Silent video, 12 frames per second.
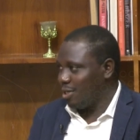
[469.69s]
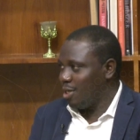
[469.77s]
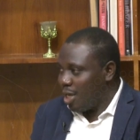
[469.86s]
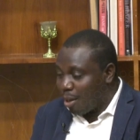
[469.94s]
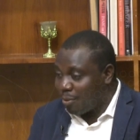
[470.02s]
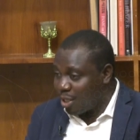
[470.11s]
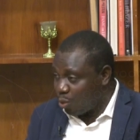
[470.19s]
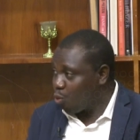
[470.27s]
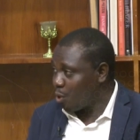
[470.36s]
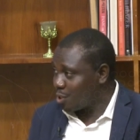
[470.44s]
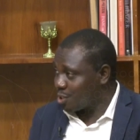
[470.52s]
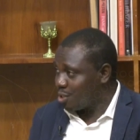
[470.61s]
It, I mean, it
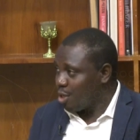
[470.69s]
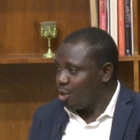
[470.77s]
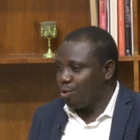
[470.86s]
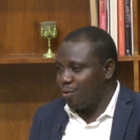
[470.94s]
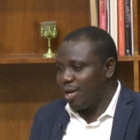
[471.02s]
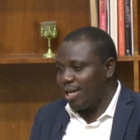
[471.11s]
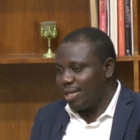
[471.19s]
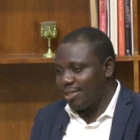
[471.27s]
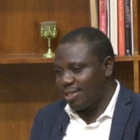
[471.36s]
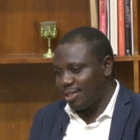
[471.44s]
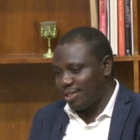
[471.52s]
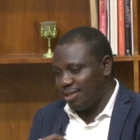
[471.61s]
works. Yeah. You
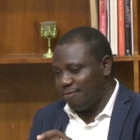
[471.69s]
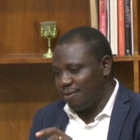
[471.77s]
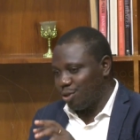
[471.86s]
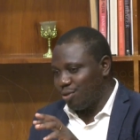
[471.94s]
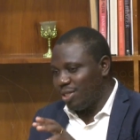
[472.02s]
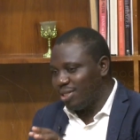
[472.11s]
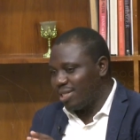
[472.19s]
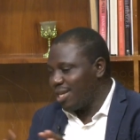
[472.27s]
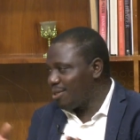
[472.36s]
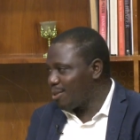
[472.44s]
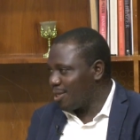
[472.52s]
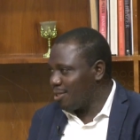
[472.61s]
realize that if you're doing
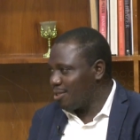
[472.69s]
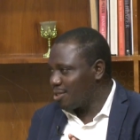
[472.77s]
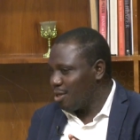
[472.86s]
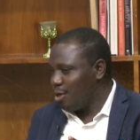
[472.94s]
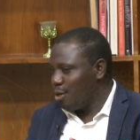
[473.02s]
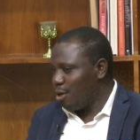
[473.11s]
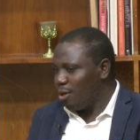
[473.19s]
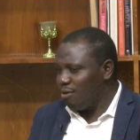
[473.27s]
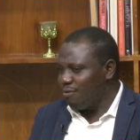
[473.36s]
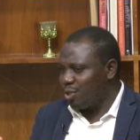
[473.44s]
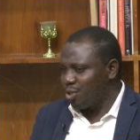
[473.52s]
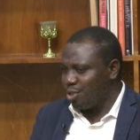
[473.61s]
ten things, mm. all
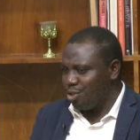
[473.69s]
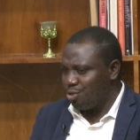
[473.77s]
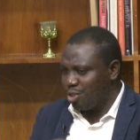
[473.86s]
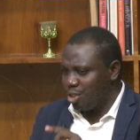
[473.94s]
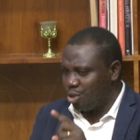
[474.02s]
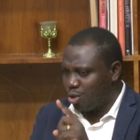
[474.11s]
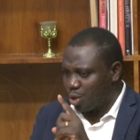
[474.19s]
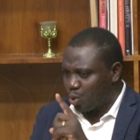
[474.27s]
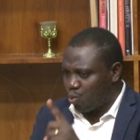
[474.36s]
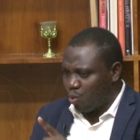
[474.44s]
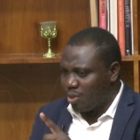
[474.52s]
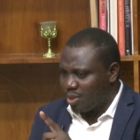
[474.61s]
of a sudden you did just
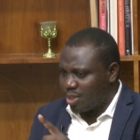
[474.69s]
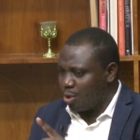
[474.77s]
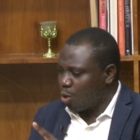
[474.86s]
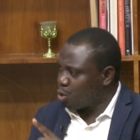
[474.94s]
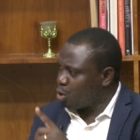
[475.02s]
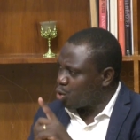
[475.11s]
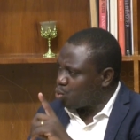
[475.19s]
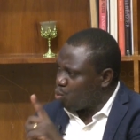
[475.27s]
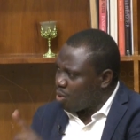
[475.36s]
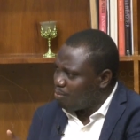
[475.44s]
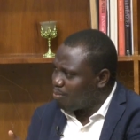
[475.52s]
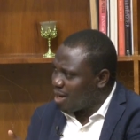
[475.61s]
one thing or just Some,
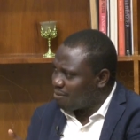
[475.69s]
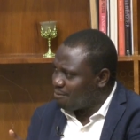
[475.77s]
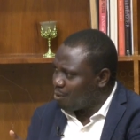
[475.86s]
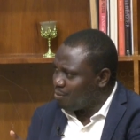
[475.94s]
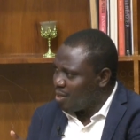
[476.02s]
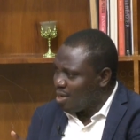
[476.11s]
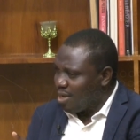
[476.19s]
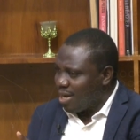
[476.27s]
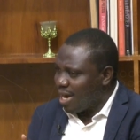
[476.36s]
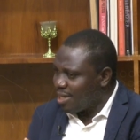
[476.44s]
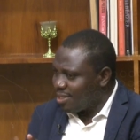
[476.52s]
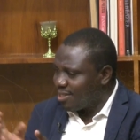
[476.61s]
one platform, yeah,
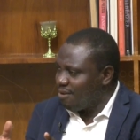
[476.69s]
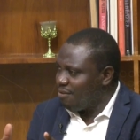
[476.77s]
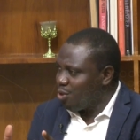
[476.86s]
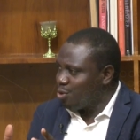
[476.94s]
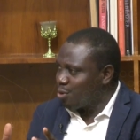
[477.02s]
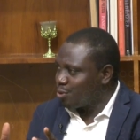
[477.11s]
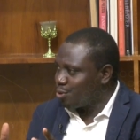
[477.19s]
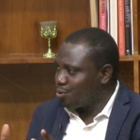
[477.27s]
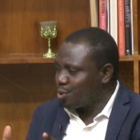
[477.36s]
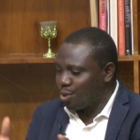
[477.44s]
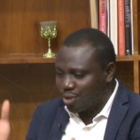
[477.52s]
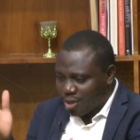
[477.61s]
and, and it's one. giving you all the
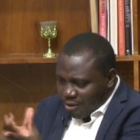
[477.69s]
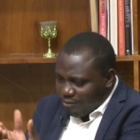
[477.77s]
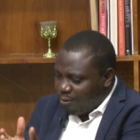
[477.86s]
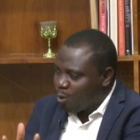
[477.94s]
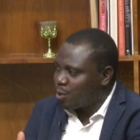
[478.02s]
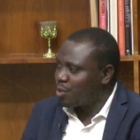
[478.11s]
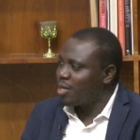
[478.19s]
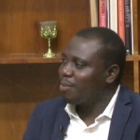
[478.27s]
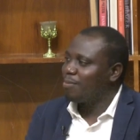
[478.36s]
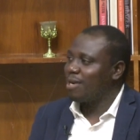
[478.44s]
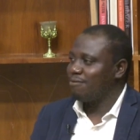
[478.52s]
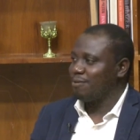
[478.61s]
results. Mm. Focus on that
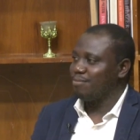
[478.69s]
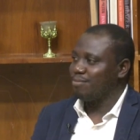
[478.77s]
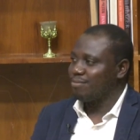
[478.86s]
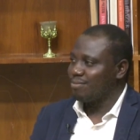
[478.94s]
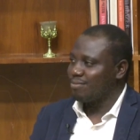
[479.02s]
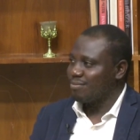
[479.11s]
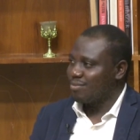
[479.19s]
Focus platform. On this.